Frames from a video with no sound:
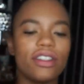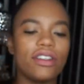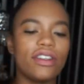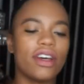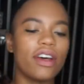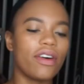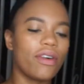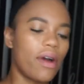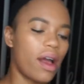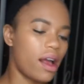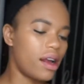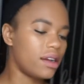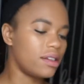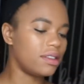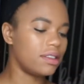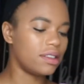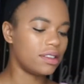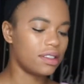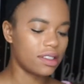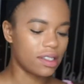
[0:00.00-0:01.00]
You know,
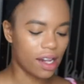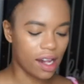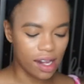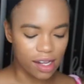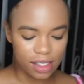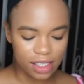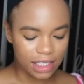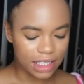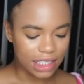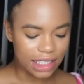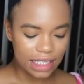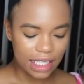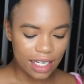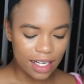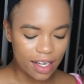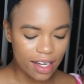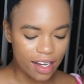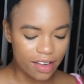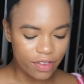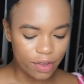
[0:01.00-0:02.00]

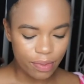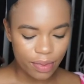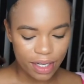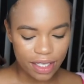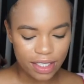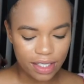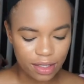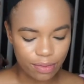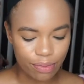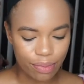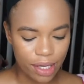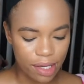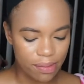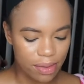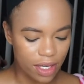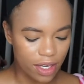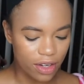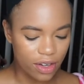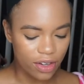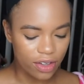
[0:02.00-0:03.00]
everybody's
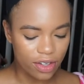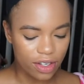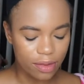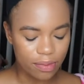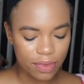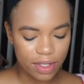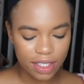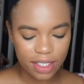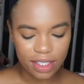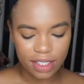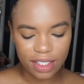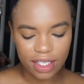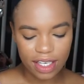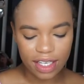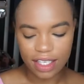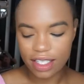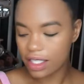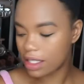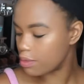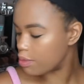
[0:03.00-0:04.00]
baby haired up these
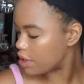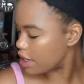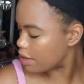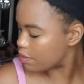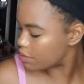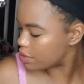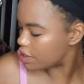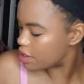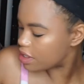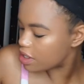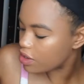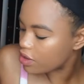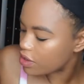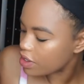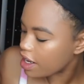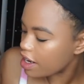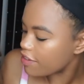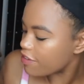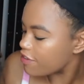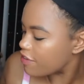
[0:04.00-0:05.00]
days, but I'm still
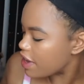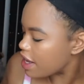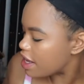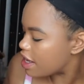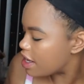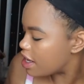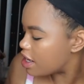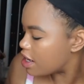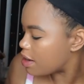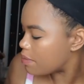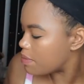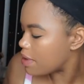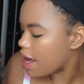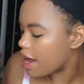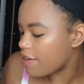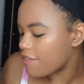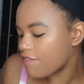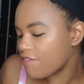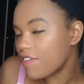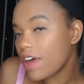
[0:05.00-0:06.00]
not a fan. I'm
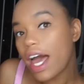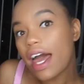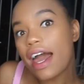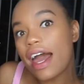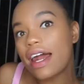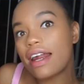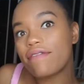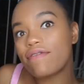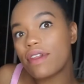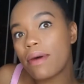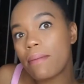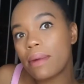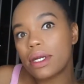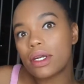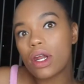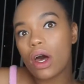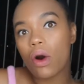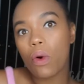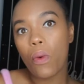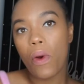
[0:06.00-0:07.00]
not a fan of them
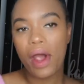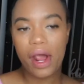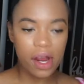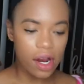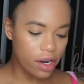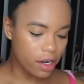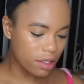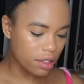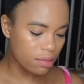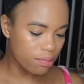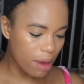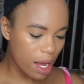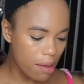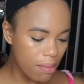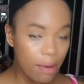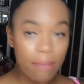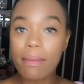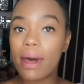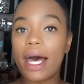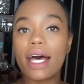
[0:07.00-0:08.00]
adult hairs, but
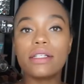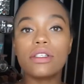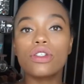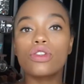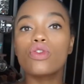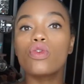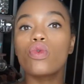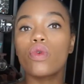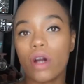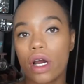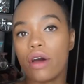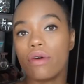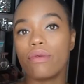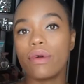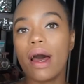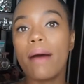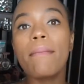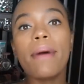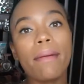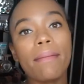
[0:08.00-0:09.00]
the mine's grown.
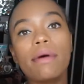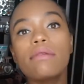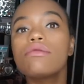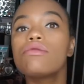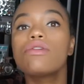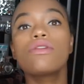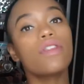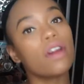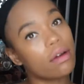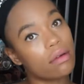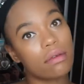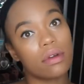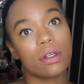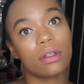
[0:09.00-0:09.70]
I'm almost there.